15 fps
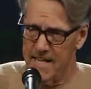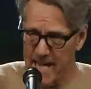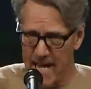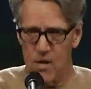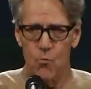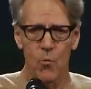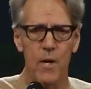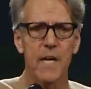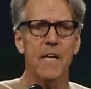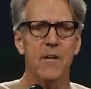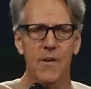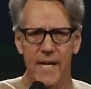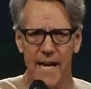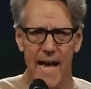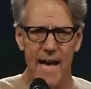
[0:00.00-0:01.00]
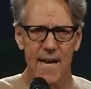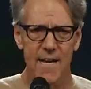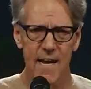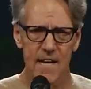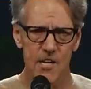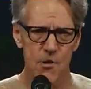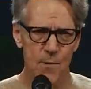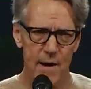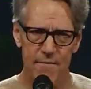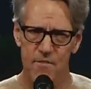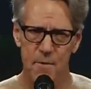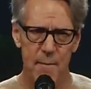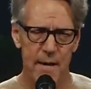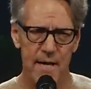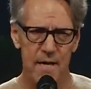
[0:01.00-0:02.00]
get what you get and you
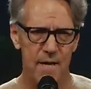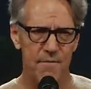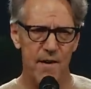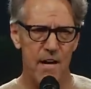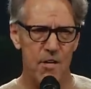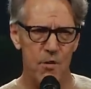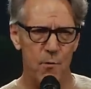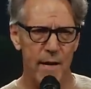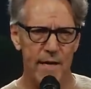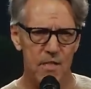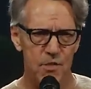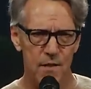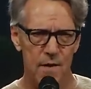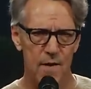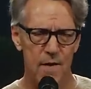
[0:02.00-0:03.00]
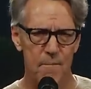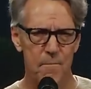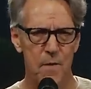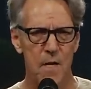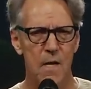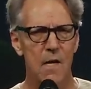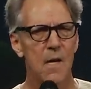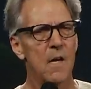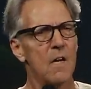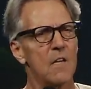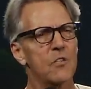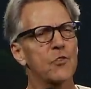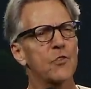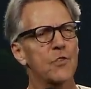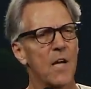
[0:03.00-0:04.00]
have to make an evaluation.
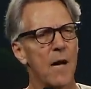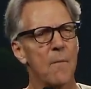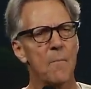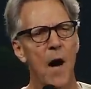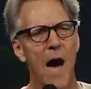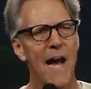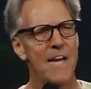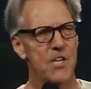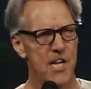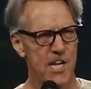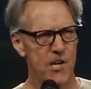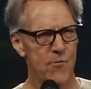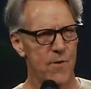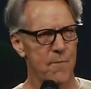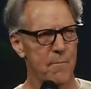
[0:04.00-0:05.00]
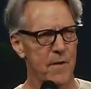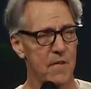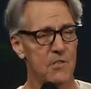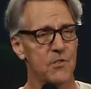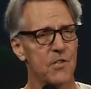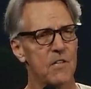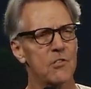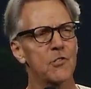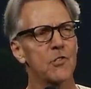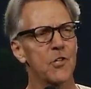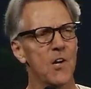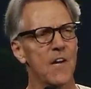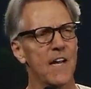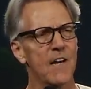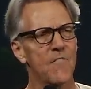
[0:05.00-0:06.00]
Some itinerant ministers
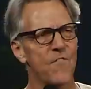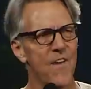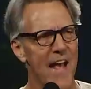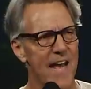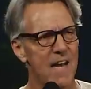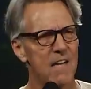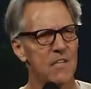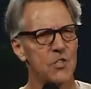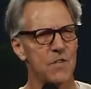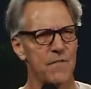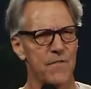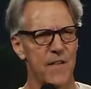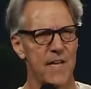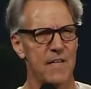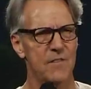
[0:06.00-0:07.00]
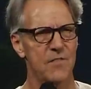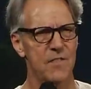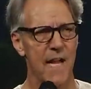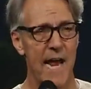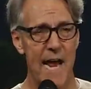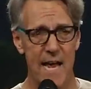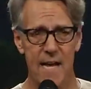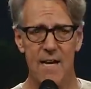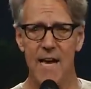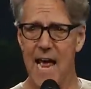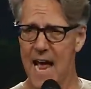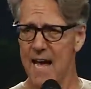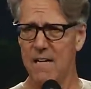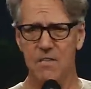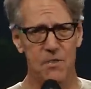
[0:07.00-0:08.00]
took advantage of this and,
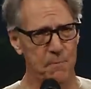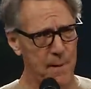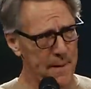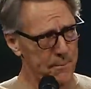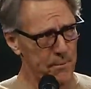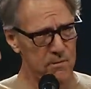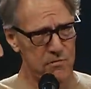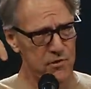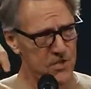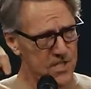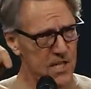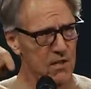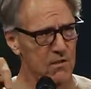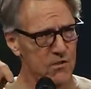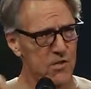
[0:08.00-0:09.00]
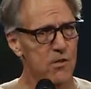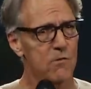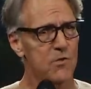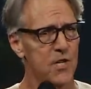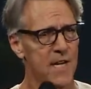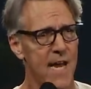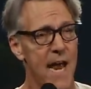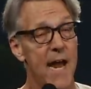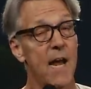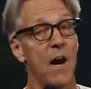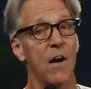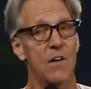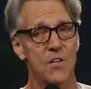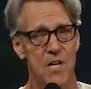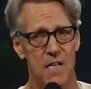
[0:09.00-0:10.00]
as people still do today
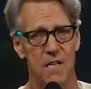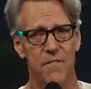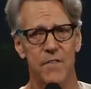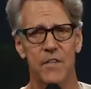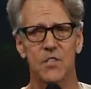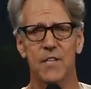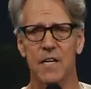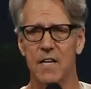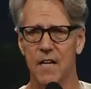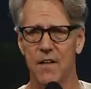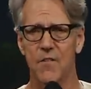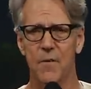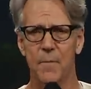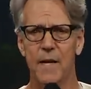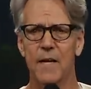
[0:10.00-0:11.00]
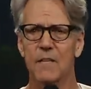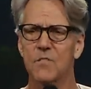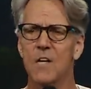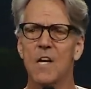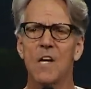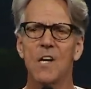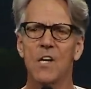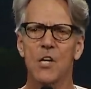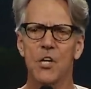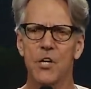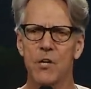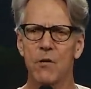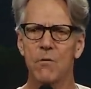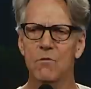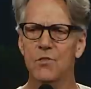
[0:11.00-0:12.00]
on television and other means,
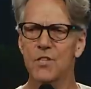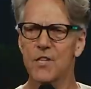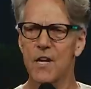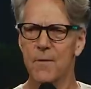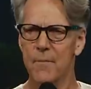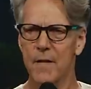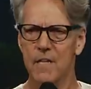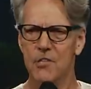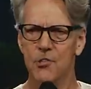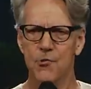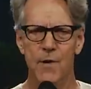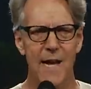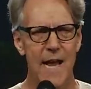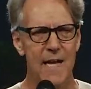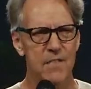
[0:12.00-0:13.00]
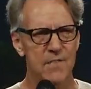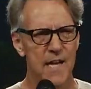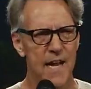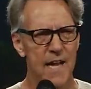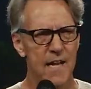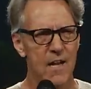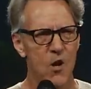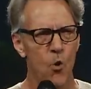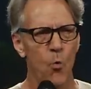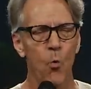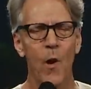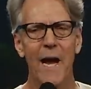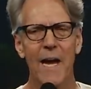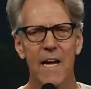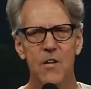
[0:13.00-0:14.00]
used their ministry as a
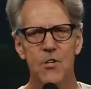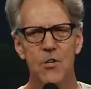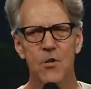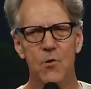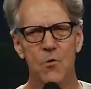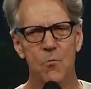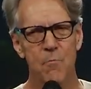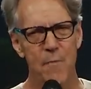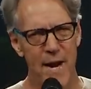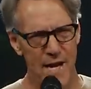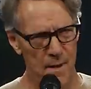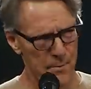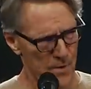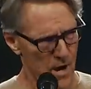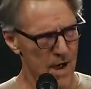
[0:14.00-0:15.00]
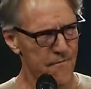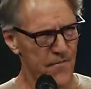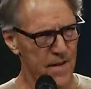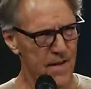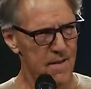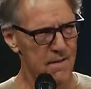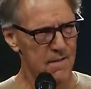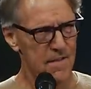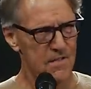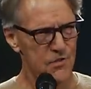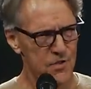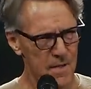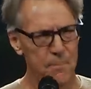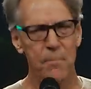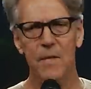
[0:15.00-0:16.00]
way to make a profit. They
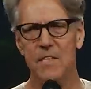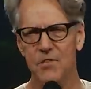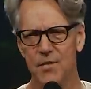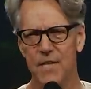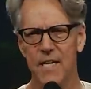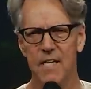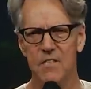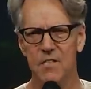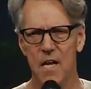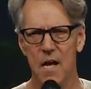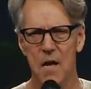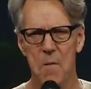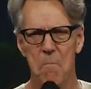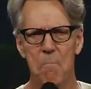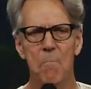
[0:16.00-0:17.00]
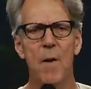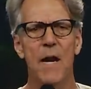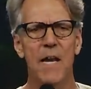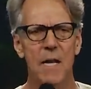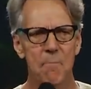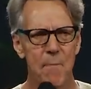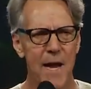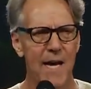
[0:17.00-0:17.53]
simply see it as a money